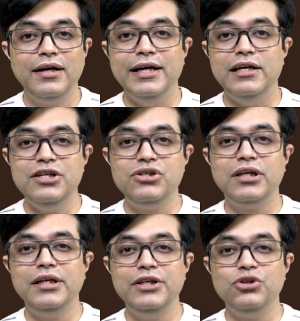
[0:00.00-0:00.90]

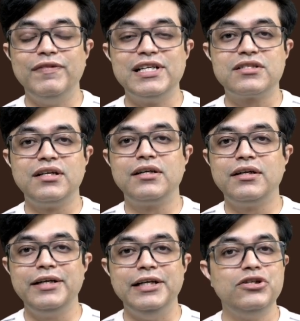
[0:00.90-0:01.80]
Initially, you will
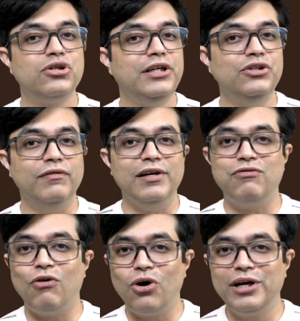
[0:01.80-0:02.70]
stutter, initially, you will
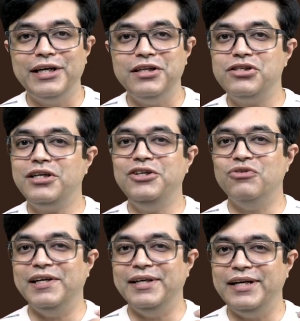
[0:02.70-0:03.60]
fall, initially, you
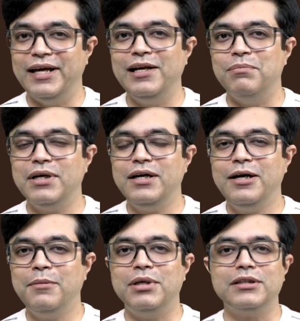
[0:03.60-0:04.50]
will need help.
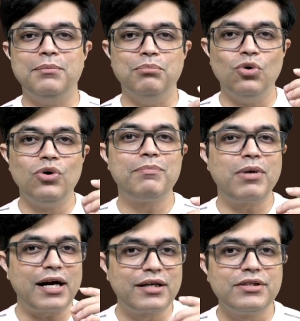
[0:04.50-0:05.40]
But the more
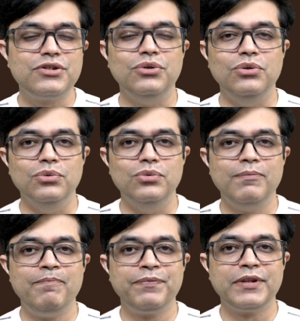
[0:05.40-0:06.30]
practice you do,
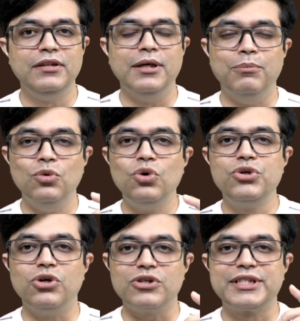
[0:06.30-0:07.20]
the more
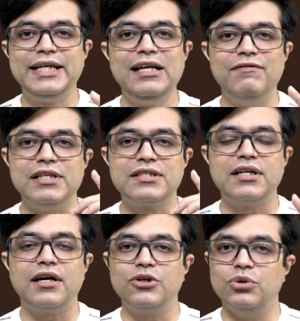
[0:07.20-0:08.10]
your skill will
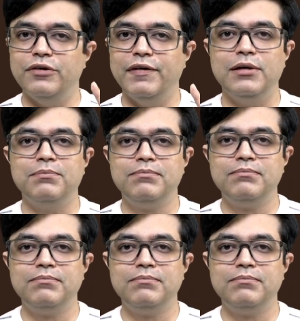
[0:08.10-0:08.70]
start to develop,